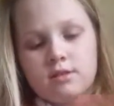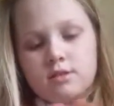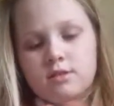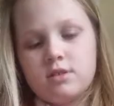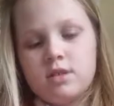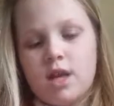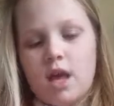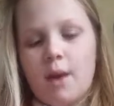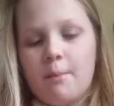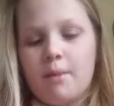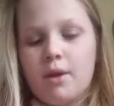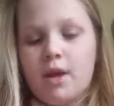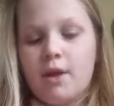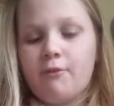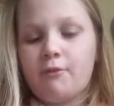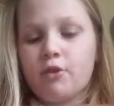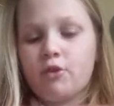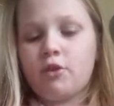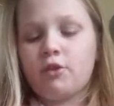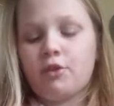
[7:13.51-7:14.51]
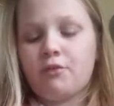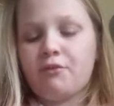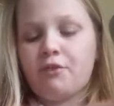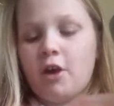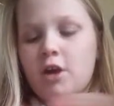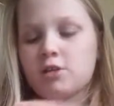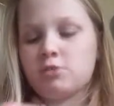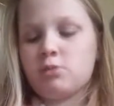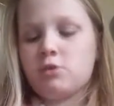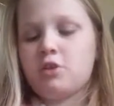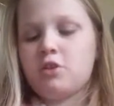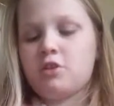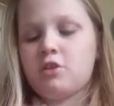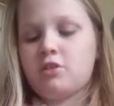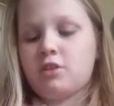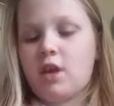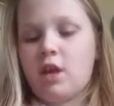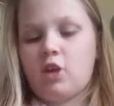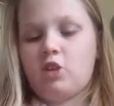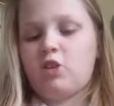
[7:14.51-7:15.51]
So yeah, but if you're not the first one, you
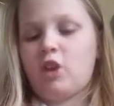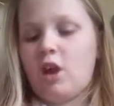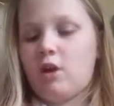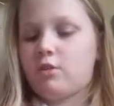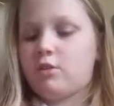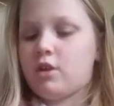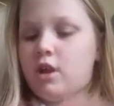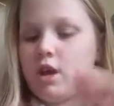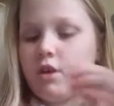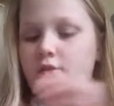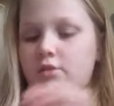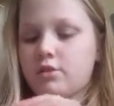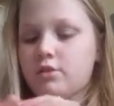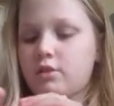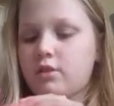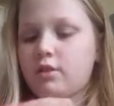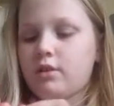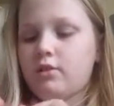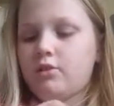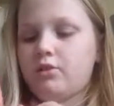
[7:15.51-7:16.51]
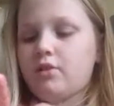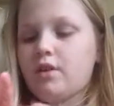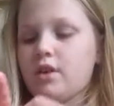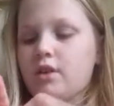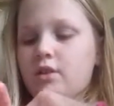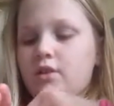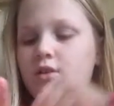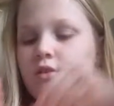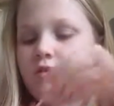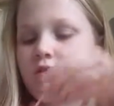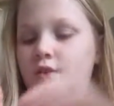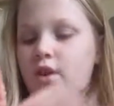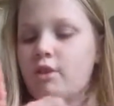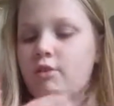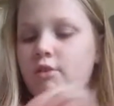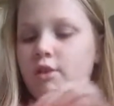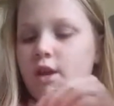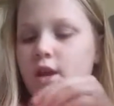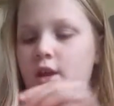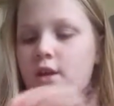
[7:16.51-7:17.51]
just get a shout out. So it's
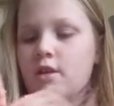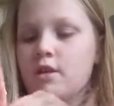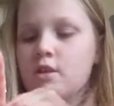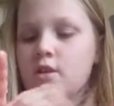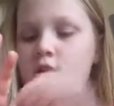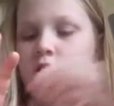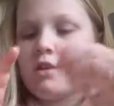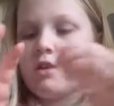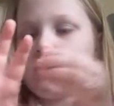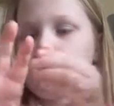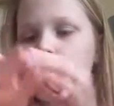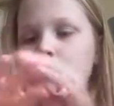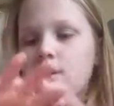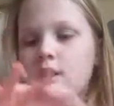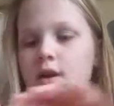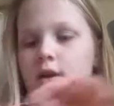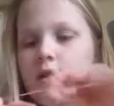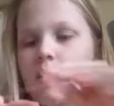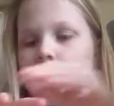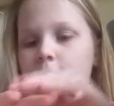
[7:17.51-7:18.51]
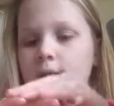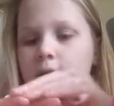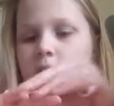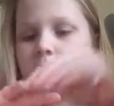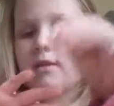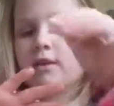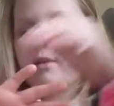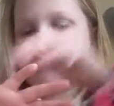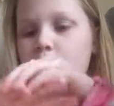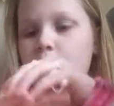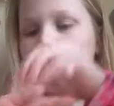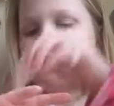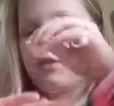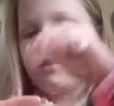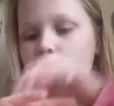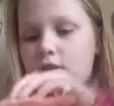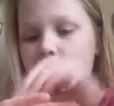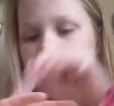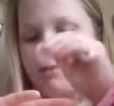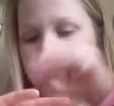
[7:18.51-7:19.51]
fair again. I get to give you a
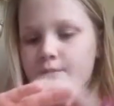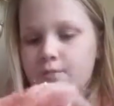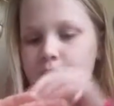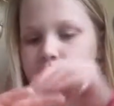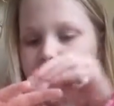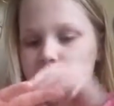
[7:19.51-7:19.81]
slime.